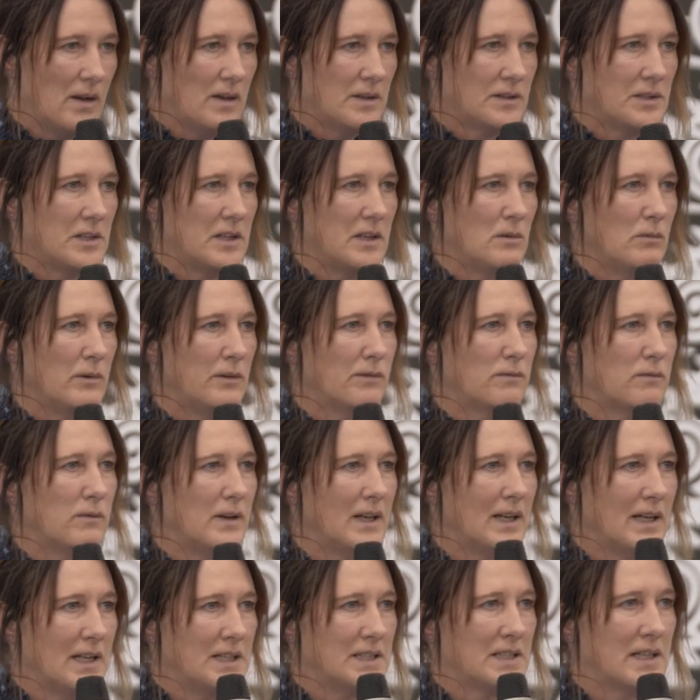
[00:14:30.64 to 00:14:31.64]
We've
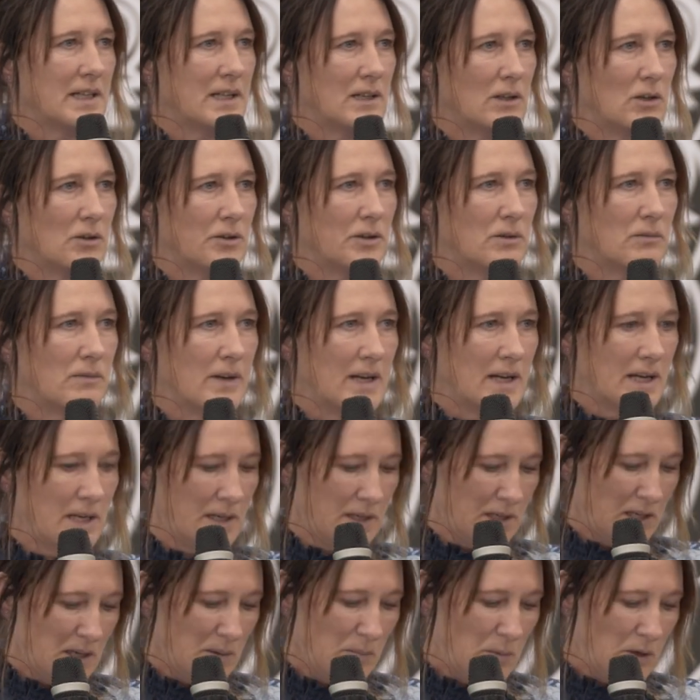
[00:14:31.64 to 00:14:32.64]
really done a lot
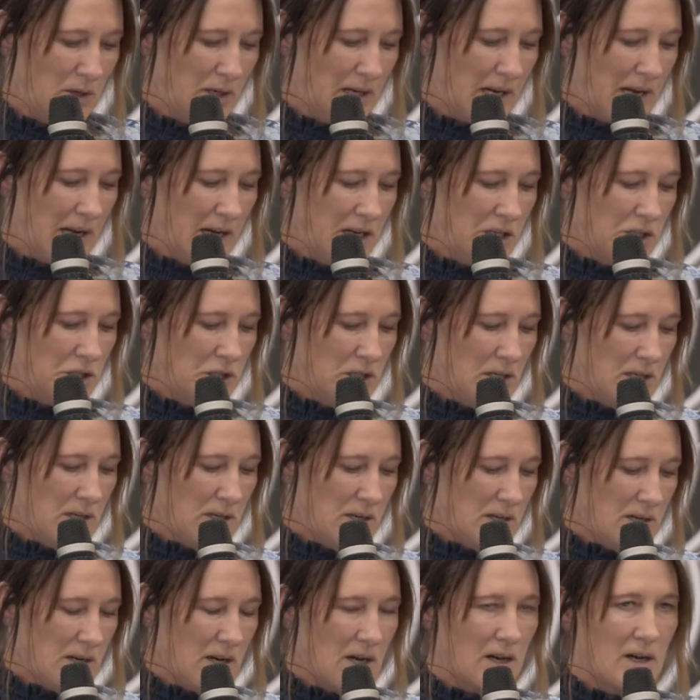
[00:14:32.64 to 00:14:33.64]
around
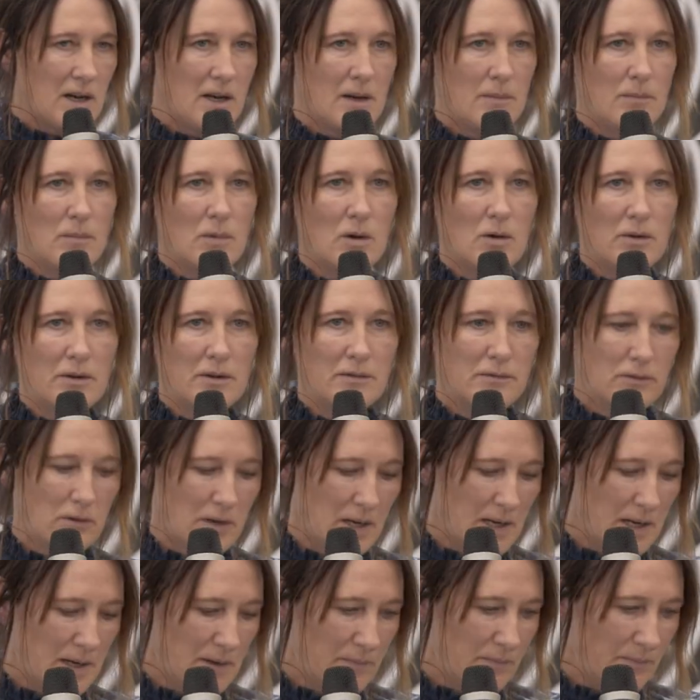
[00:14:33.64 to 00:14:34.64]
communication over
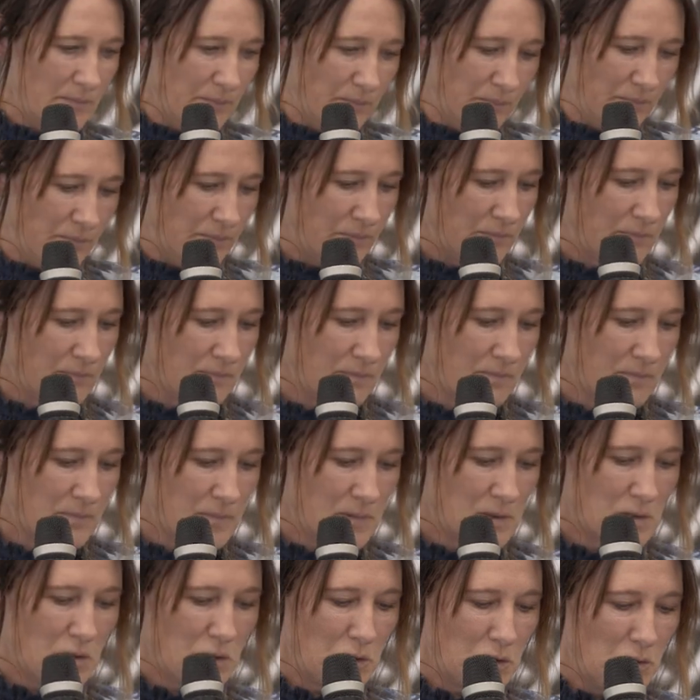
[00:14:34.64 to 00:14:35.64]
our
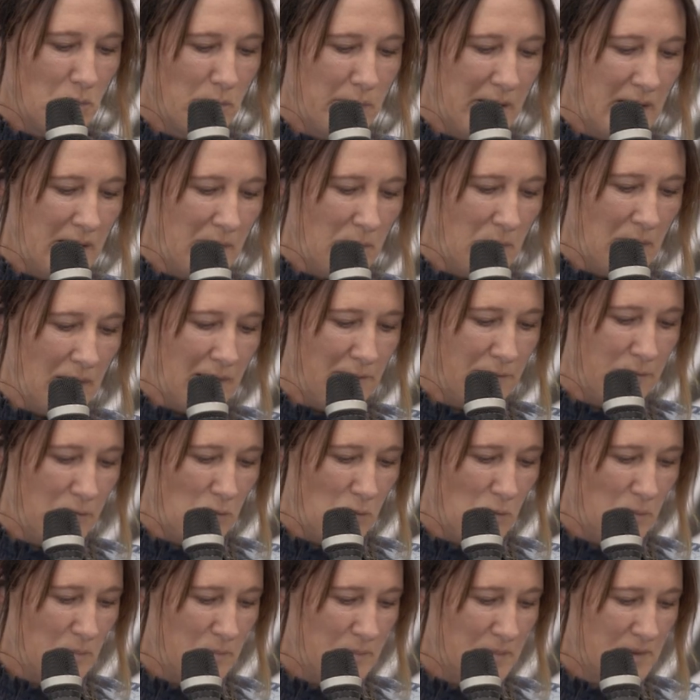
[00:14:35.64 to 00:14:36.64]
social media
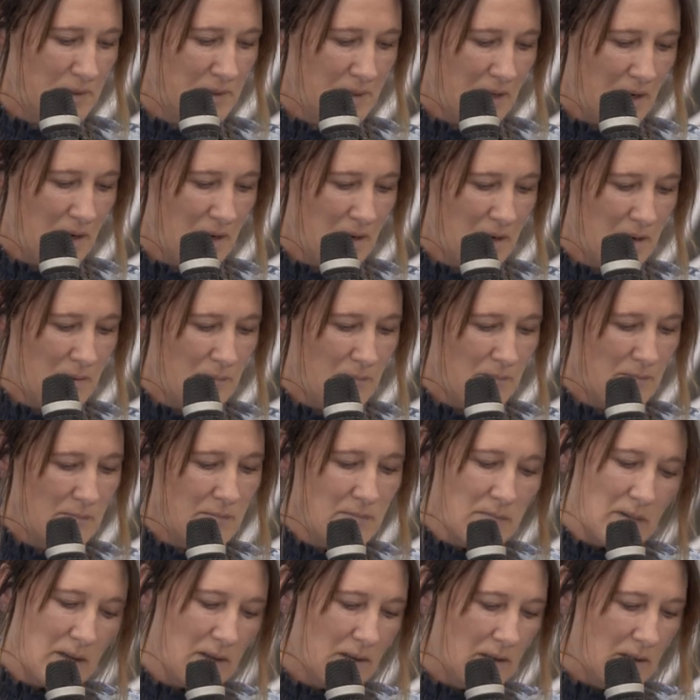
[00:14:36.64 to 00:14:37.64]
platforms,
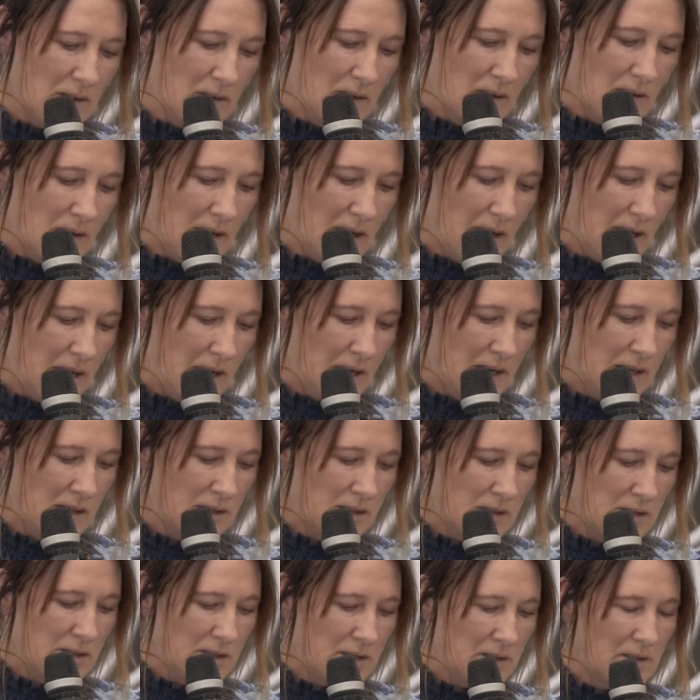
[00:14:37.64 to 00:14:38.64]

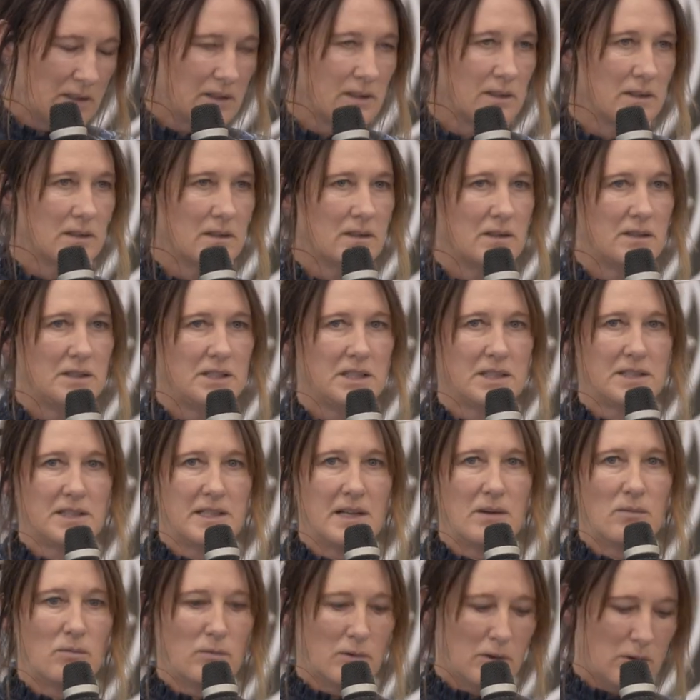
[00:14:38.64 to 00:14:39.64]
and just
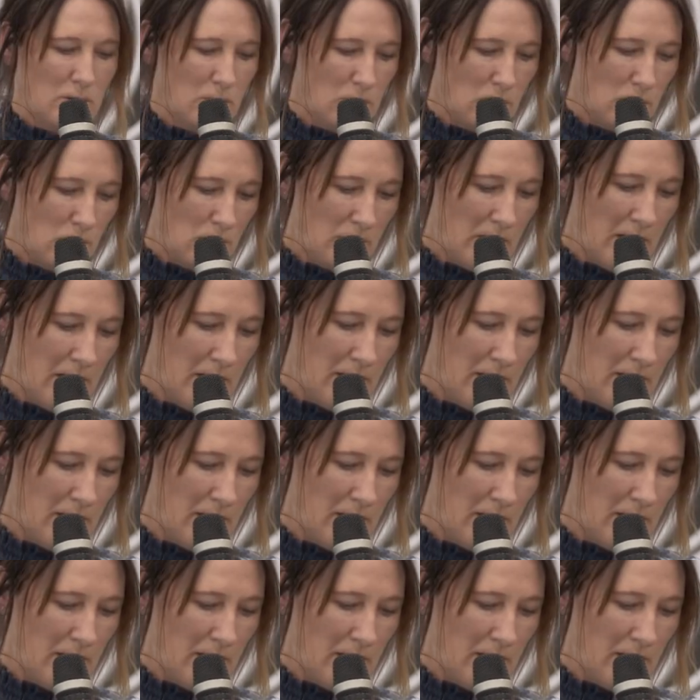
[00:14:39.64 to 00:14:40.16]
that real